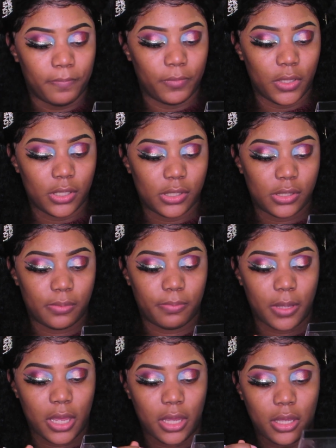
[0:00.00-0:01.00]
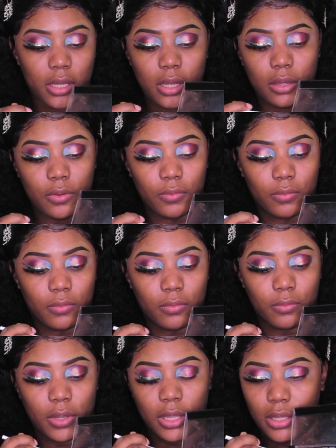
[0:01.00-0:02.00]
this pink
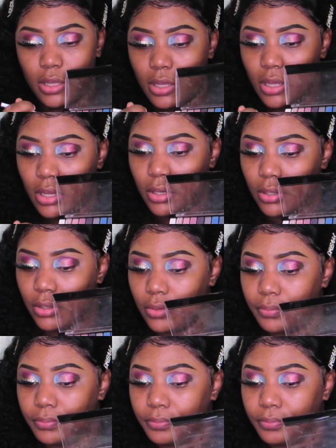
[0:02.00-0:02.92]
right here.